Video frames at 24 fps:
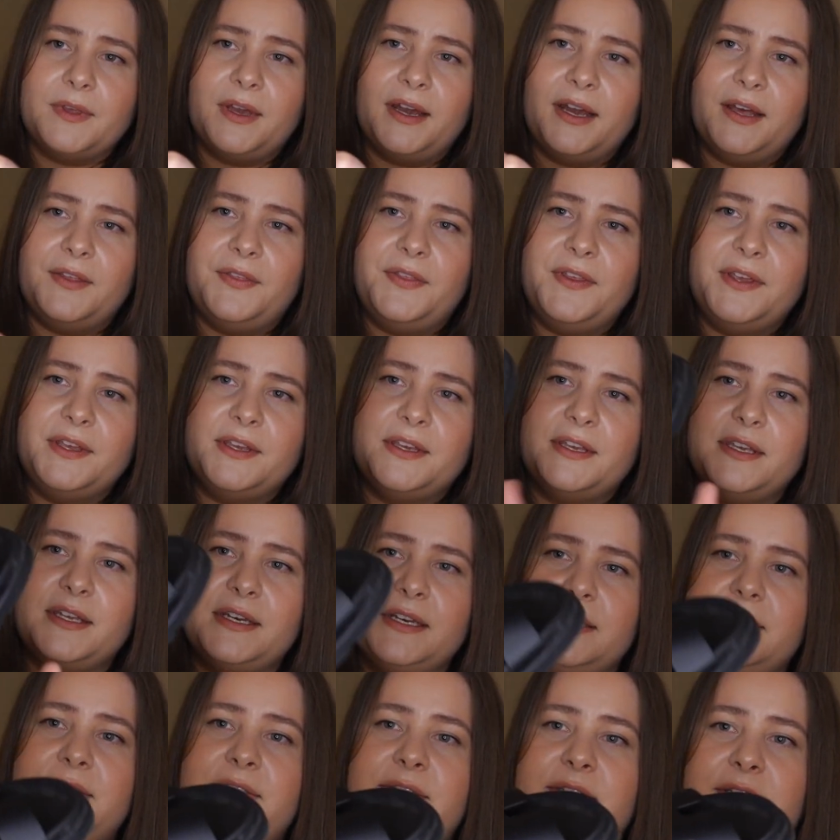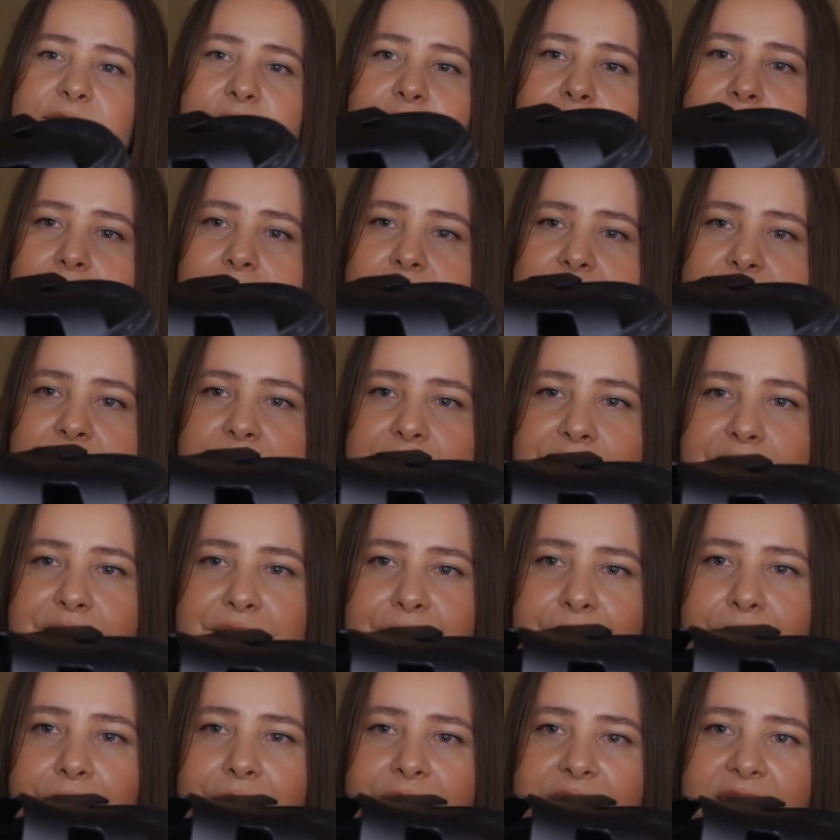I think it is the cut
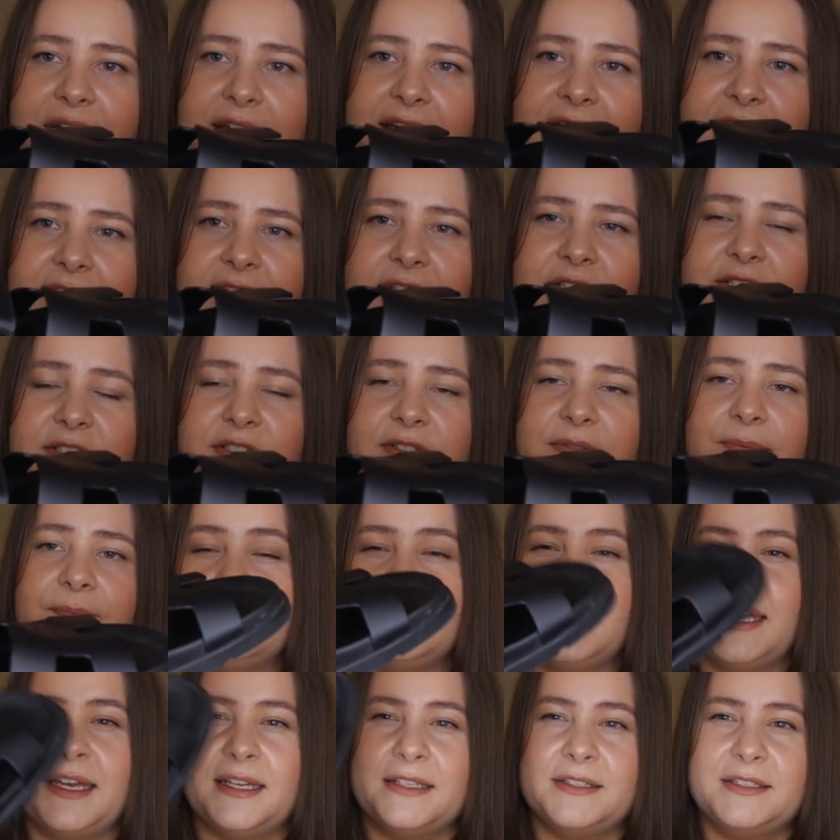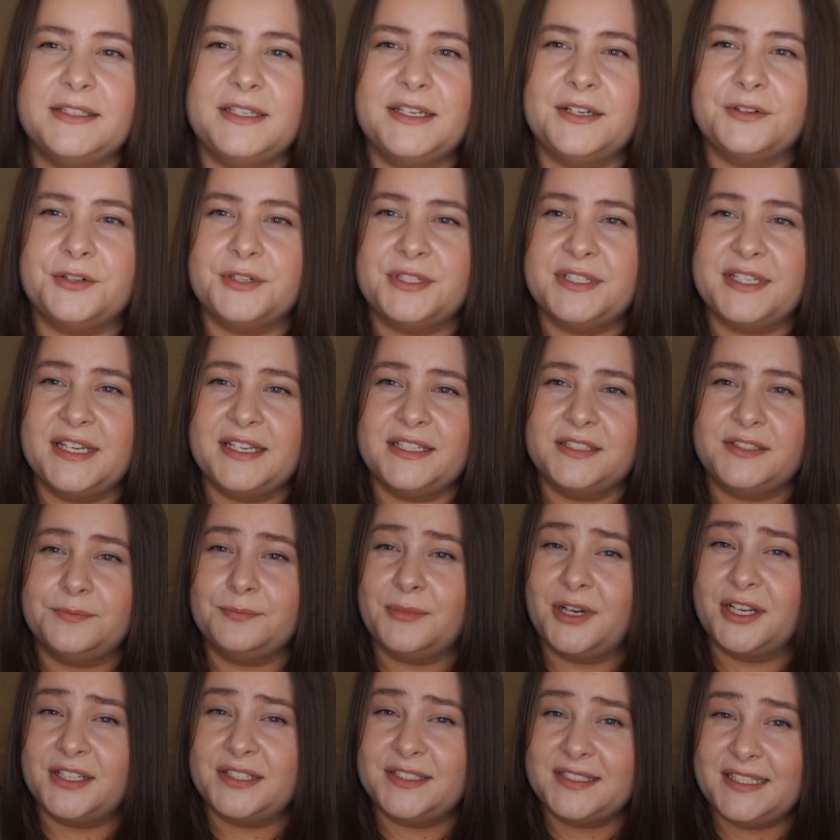here on the edge that irritates
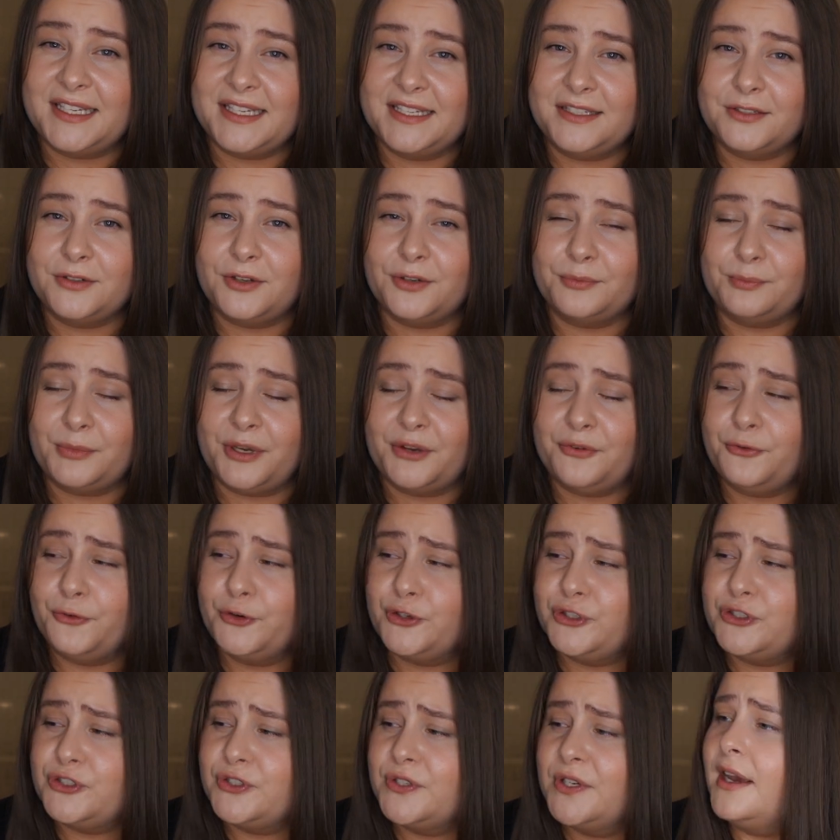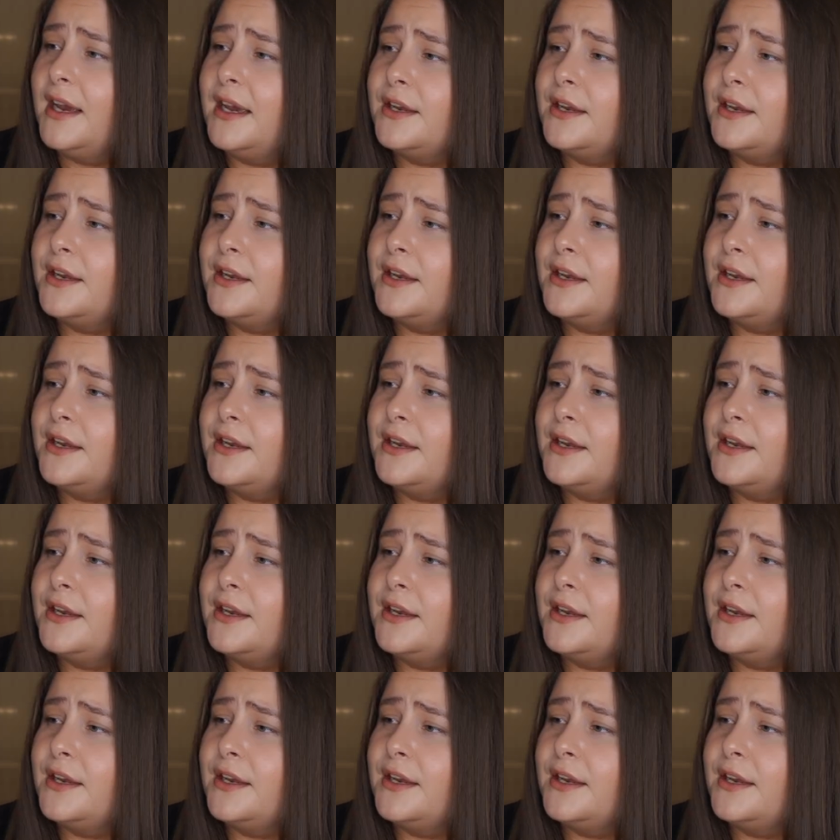my skin on my foot.